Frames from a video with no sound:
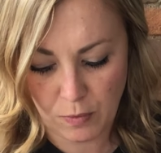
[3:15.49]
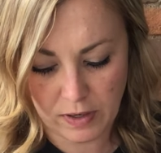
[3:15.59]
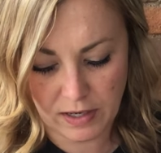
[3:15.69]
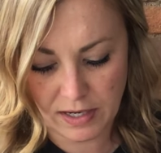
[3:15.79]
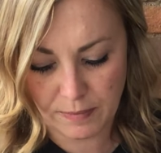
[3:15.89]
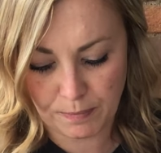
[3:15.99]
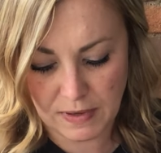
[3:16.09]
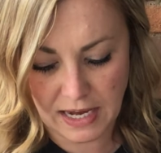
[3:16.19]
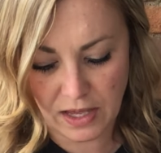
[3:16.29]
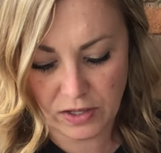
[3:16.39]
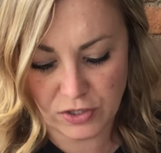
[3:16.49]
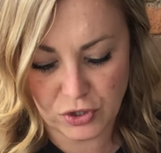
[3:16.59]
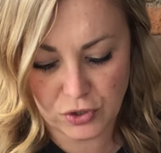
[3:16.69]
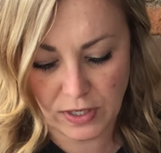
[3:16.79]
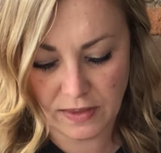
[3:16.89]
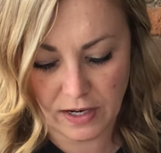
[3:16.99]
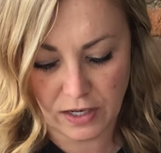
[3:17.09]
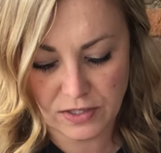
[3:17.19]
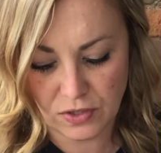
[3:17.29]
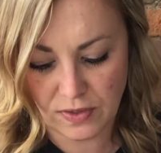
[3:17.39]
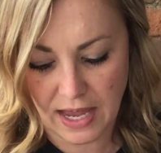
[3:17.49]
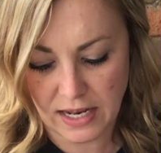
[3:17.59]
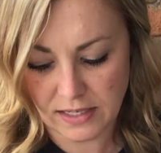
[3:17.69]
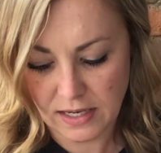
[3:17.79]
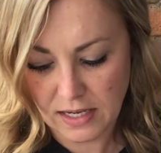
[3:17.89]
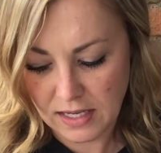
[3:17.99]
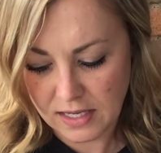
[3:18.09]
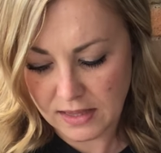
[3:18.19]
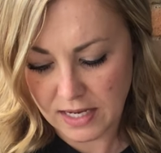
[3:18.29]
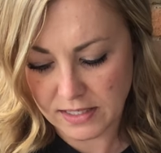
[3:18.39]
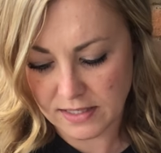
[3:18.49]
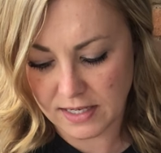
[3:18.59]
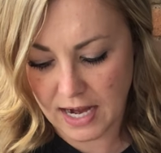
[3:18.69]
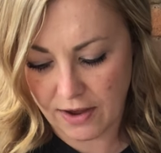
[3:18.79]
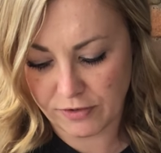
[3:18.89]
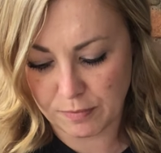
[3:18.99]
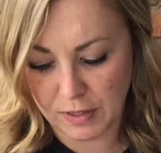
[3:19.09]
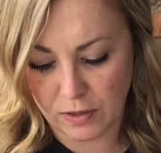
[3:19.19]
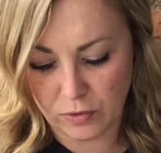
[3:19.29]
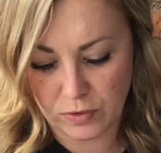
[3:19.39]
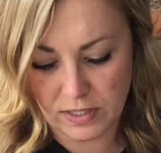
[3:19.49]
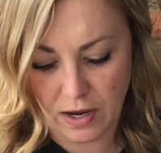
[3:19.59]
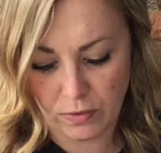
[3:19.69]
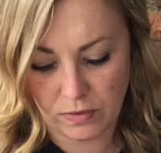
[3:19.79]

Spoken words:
We're gonna nail and string there, so that doesn't have to be glued down.